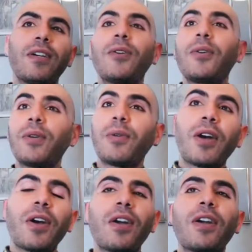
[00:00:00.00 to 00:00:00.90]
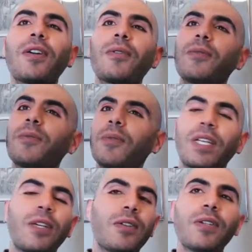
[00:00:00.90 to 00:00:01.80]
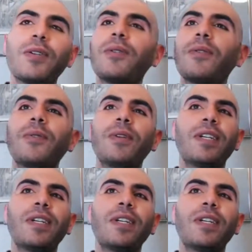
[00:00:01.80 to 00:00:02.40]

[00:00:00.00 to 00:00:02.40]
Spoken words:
who you are, what you do,